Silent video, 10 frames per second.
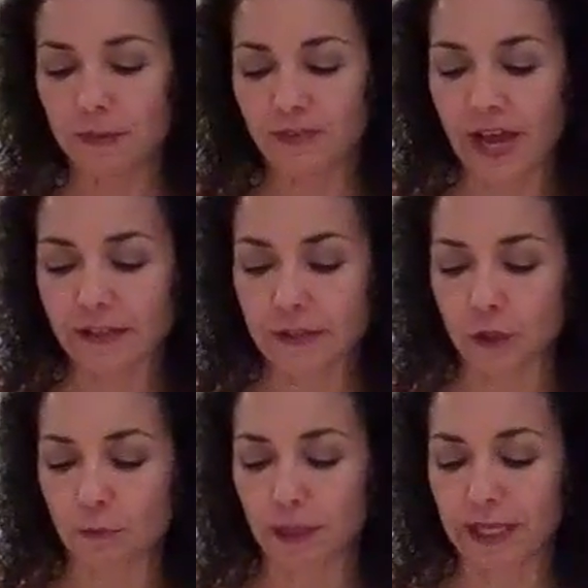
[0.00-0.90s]
fats
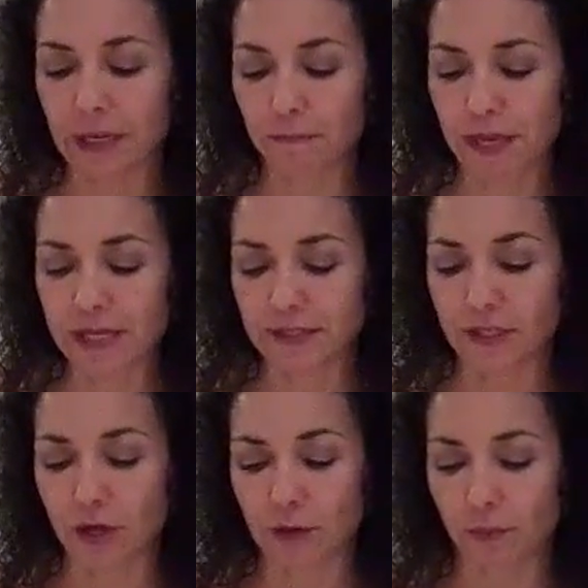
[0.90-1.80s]
that are plant-based
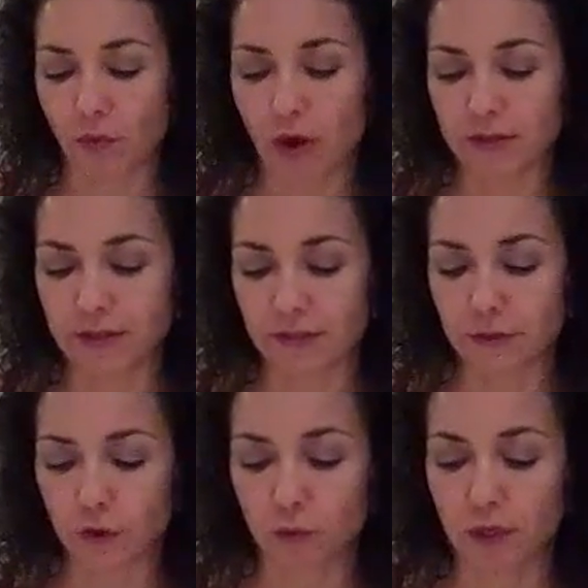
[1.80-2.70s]
and not
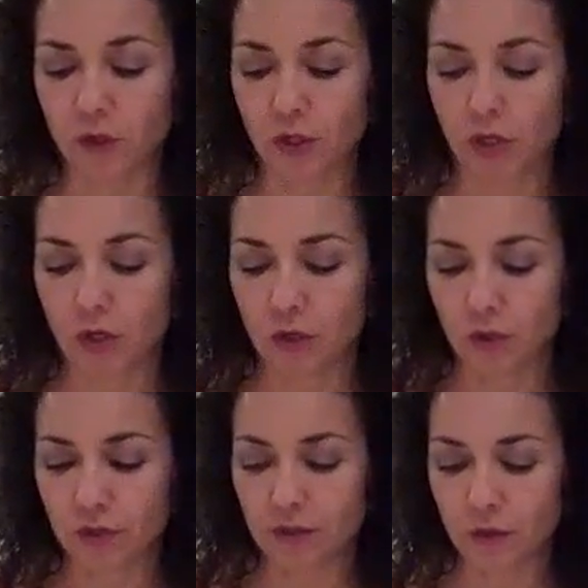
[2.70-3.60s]
processed too much.
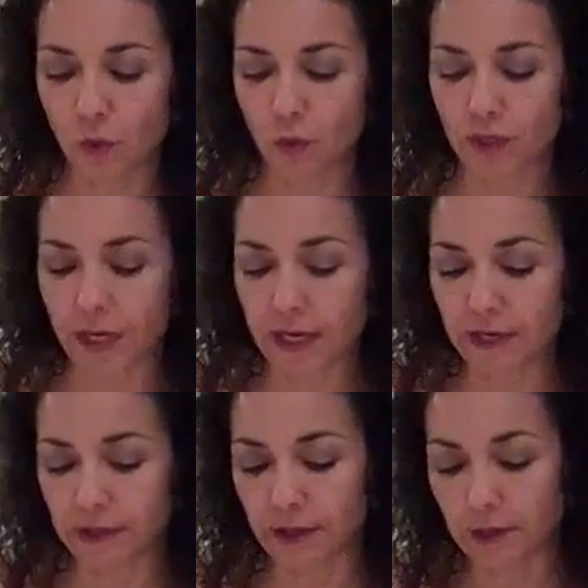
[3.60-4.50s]
So this is
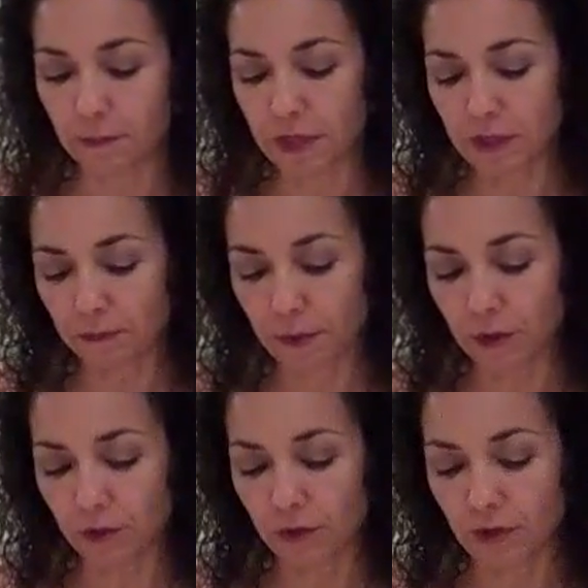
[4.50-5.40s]
organic peanut
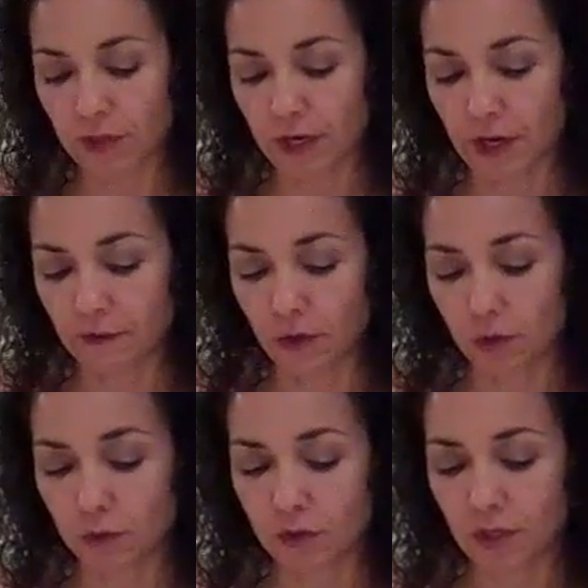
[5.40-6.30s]
butter that I've
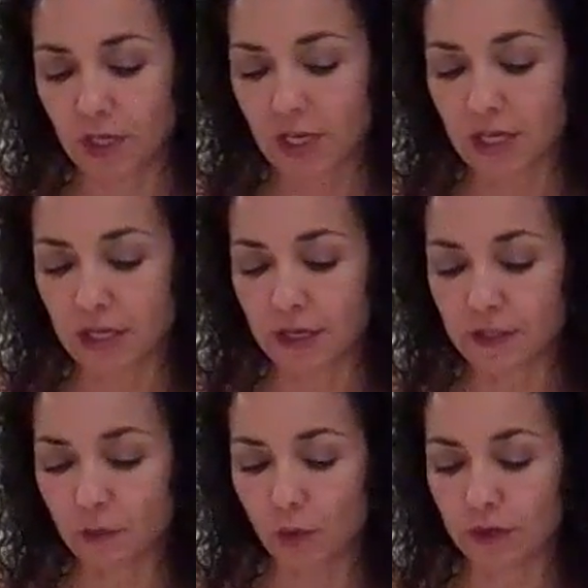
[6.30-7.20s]
used. It
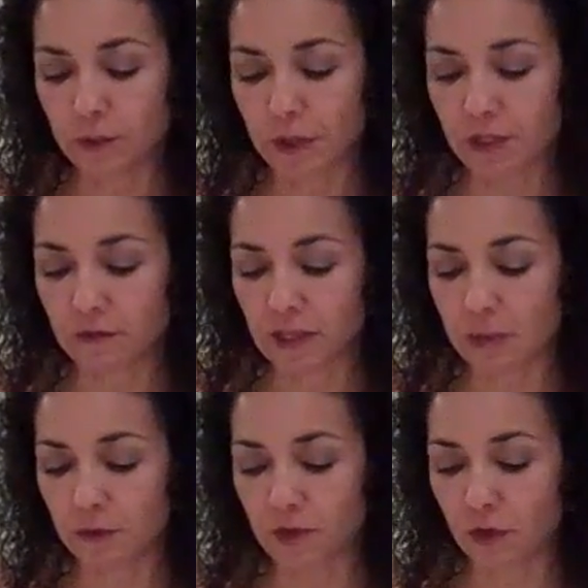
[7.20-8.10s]
is a more expensive
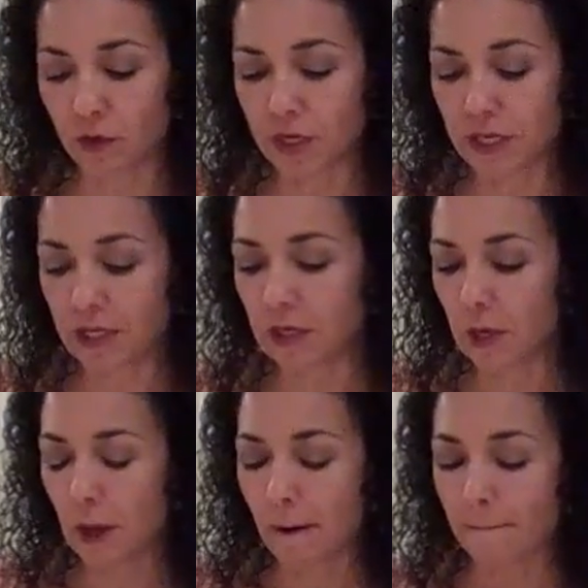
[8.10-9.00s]
type of ingredient,
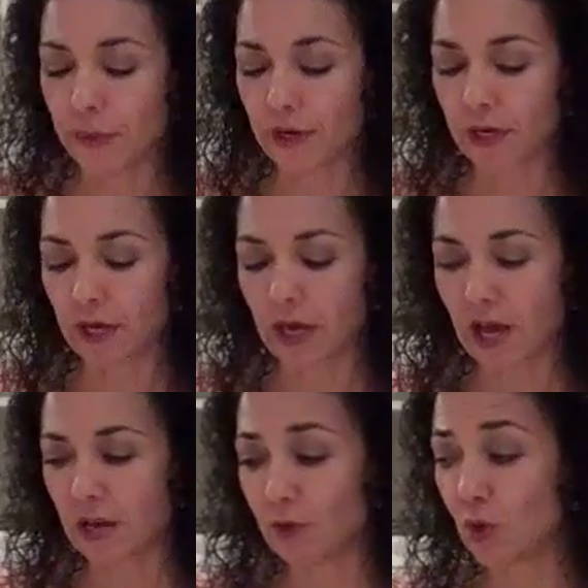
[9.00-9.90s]
but
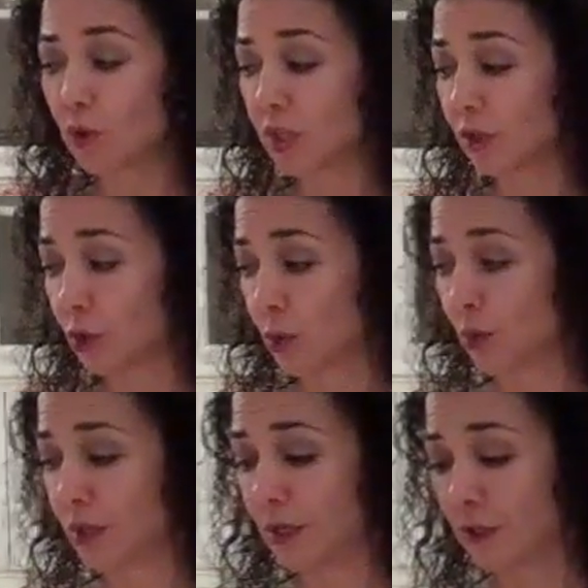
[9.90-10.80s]
I'm using 2
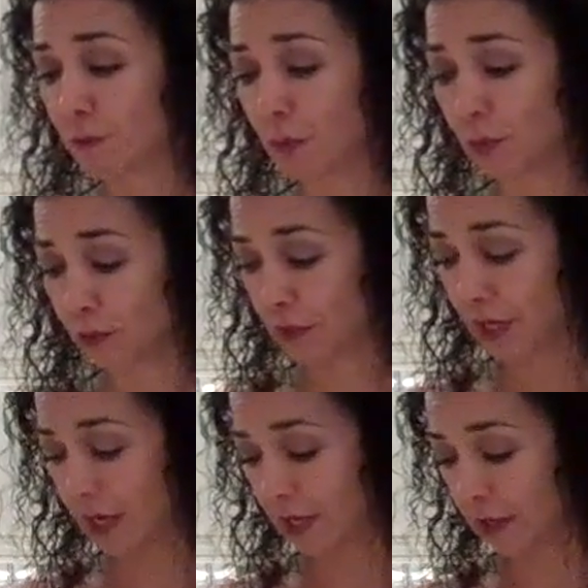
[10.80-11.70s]
teaspoons,
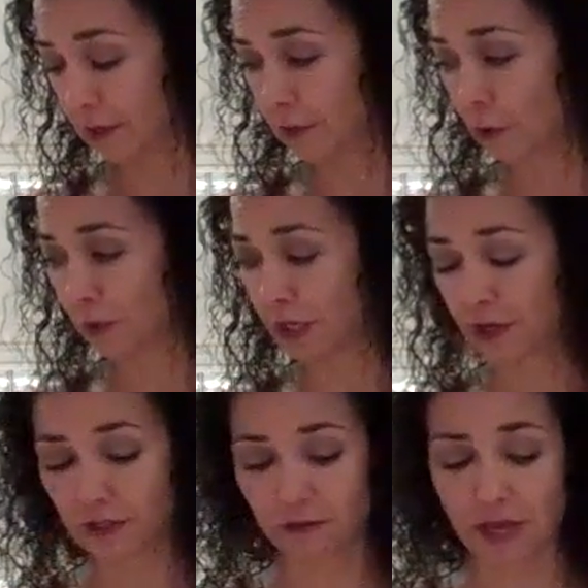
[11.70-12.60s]
and so
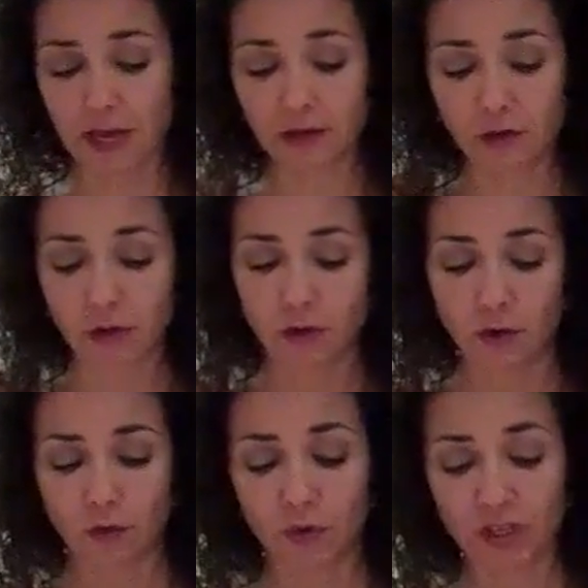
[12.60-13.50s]
because of that,
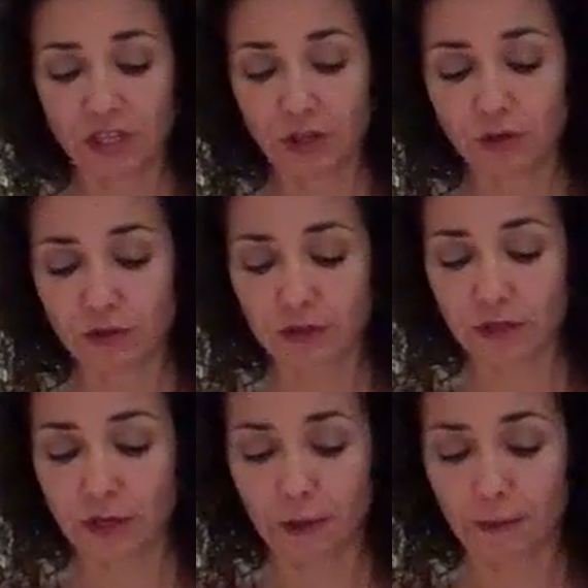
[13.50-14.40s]
really there's